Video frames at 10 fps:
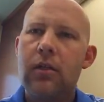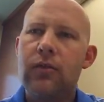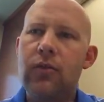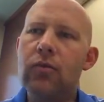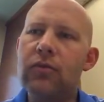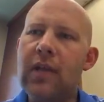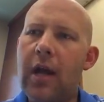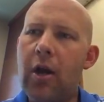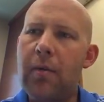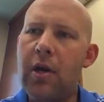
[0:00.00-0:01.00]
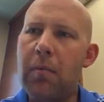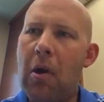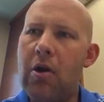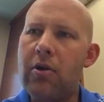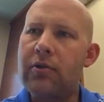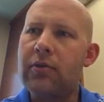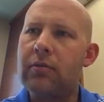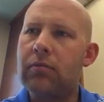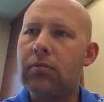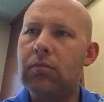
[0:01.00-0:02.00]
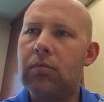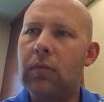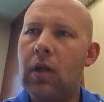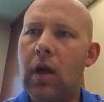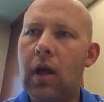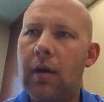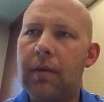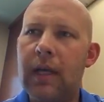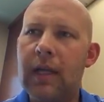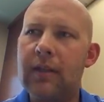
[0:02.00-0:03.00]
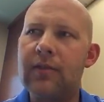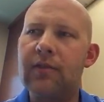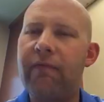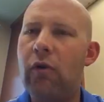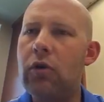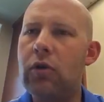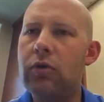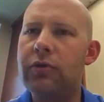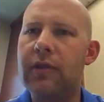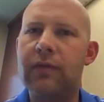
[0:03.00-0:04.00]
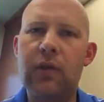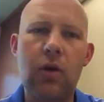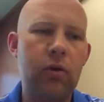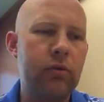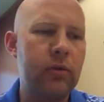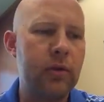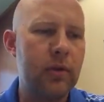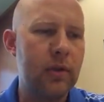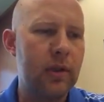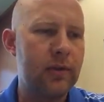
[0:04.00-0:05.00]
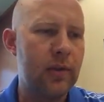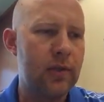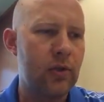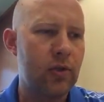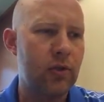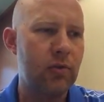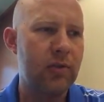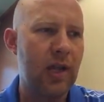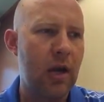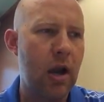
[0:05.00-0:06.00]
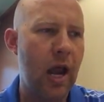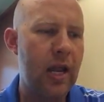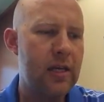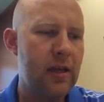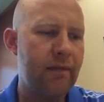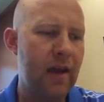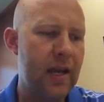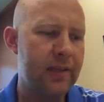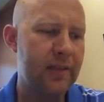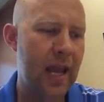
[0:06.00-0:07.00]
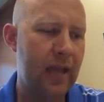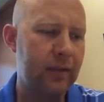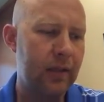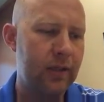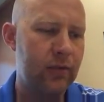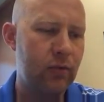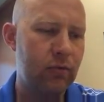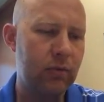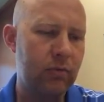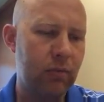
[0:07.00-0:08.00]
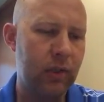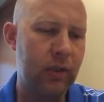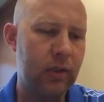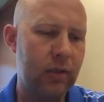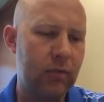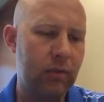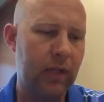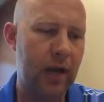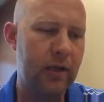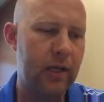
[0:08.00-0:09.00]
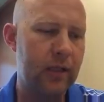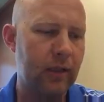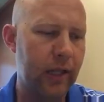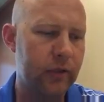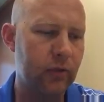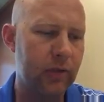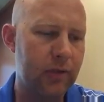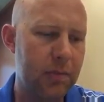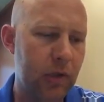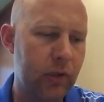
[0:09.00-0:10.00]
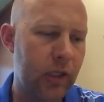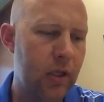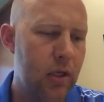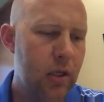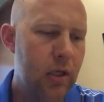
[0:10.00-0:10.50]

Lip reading: Students that are your partners, again, this is full inclusive. So these are students that are not identified as an athlete, a student without an intellectual disability.